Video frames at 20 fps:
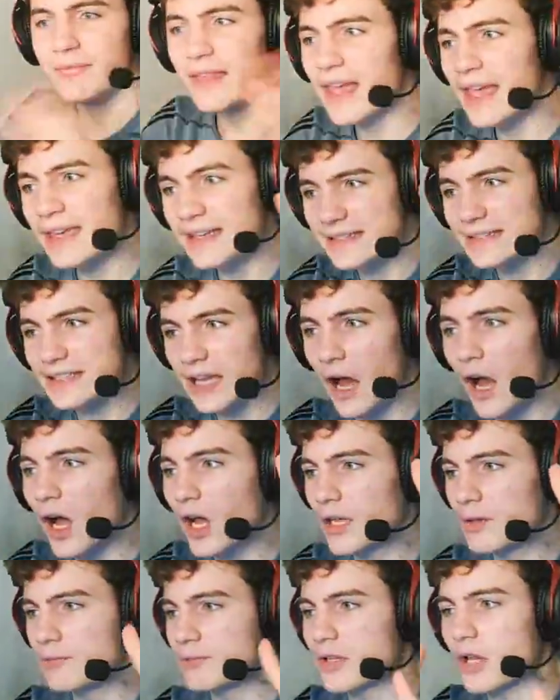8
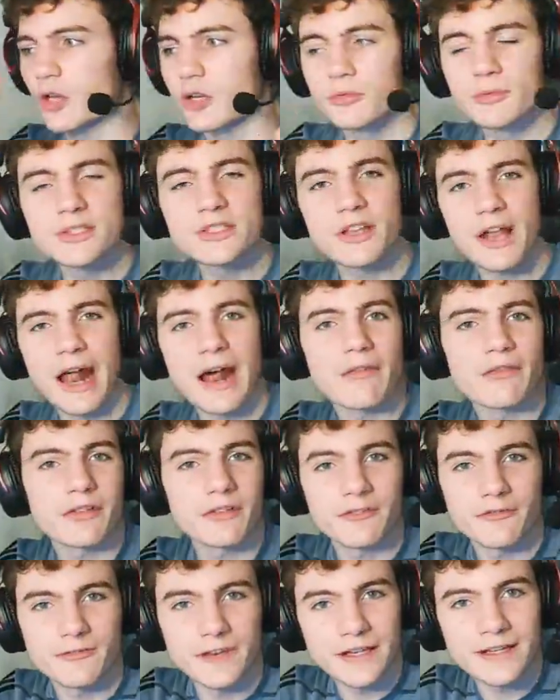times! I almost don't have
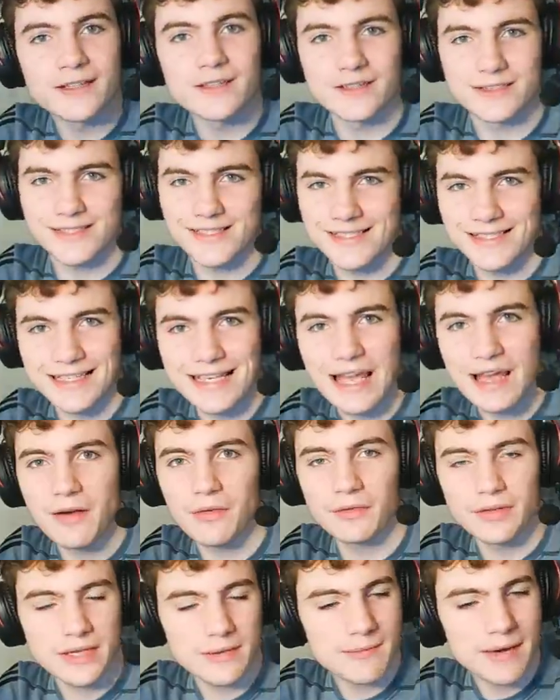enough fingers to
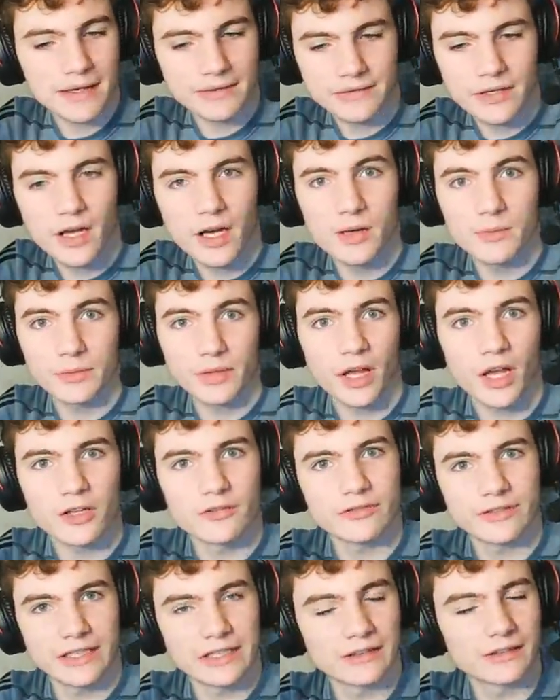count the amount of times
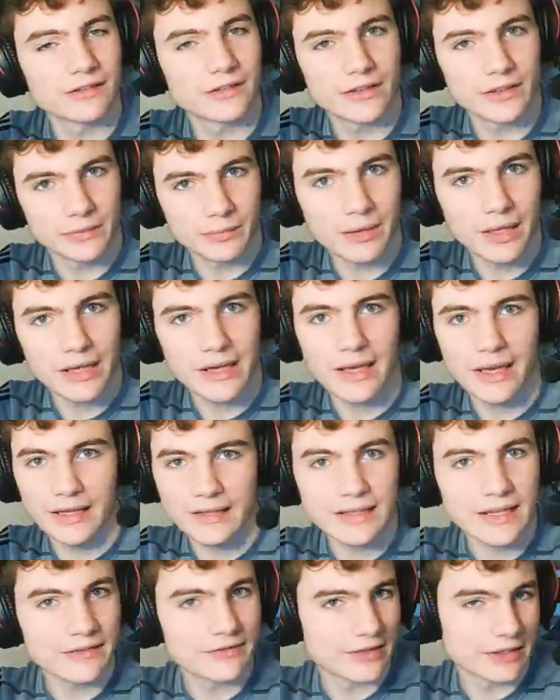I've killed the player
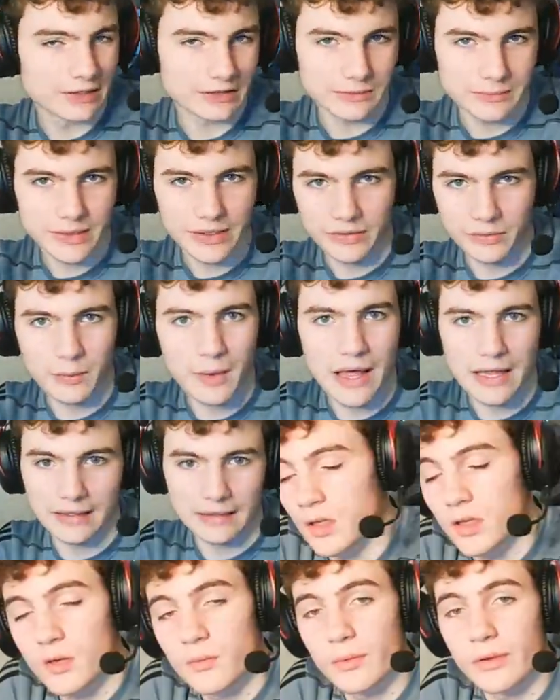and they've killed me as well.
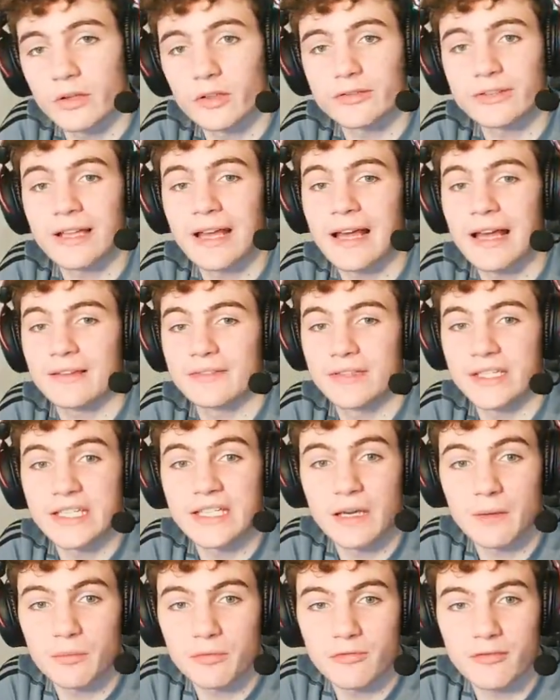We also had
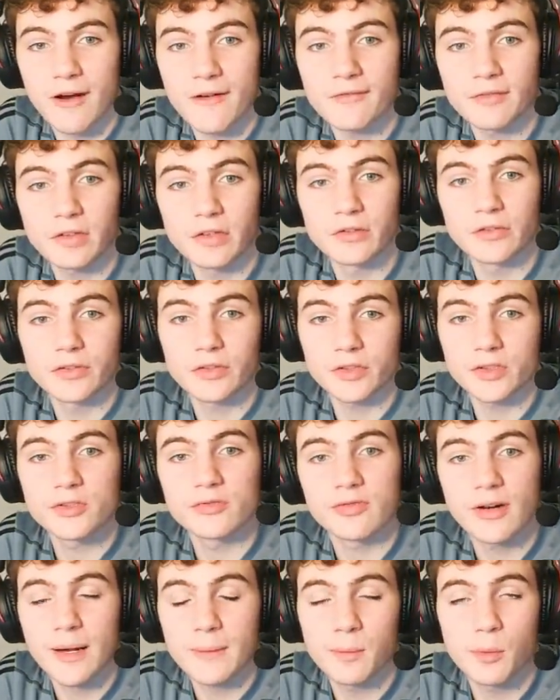the prevalent
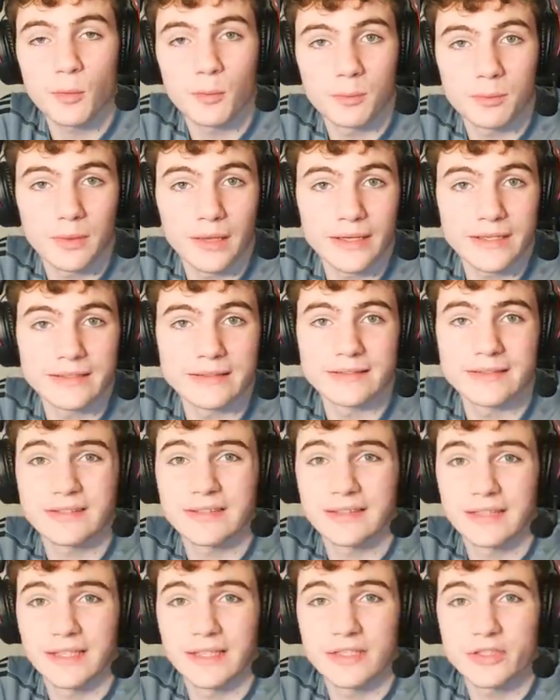grapple blade
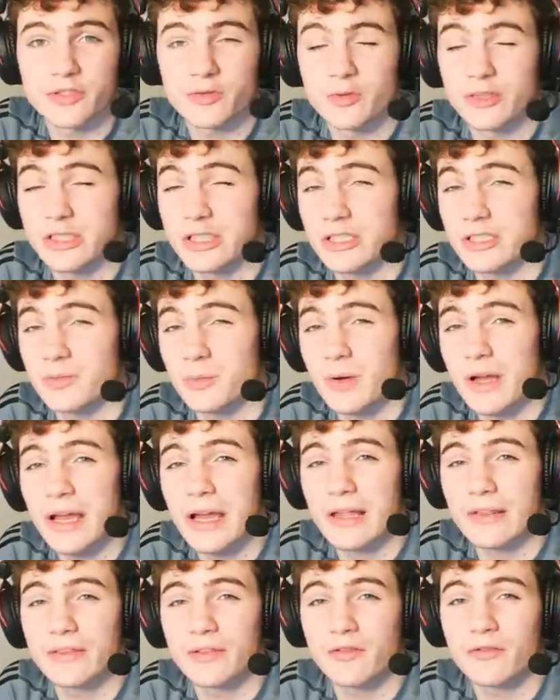glitch, which is
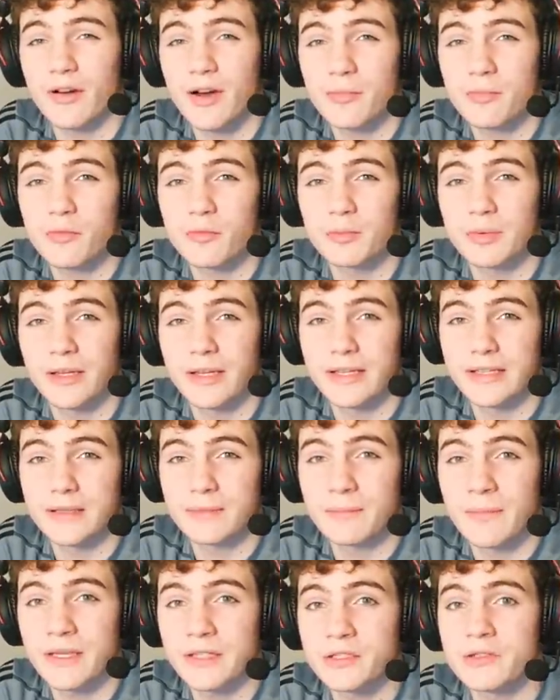where the grapple blade
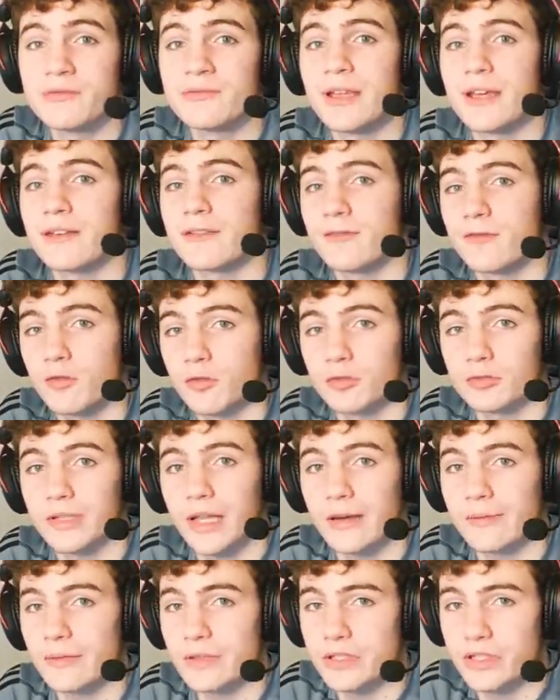makes you take full
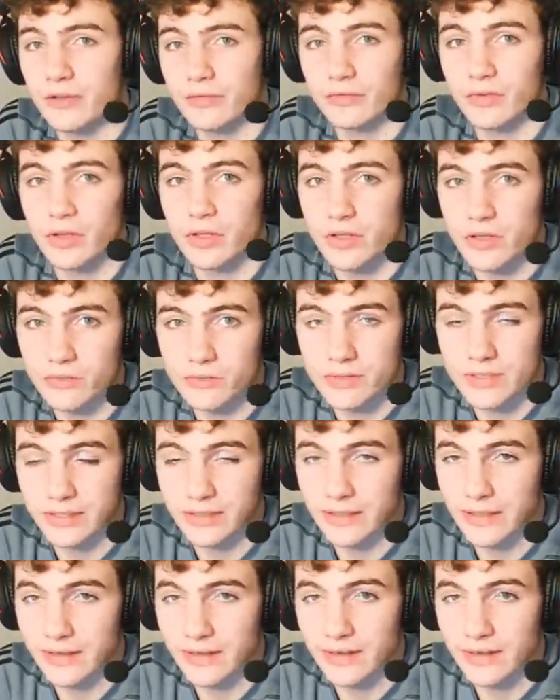damage after using it.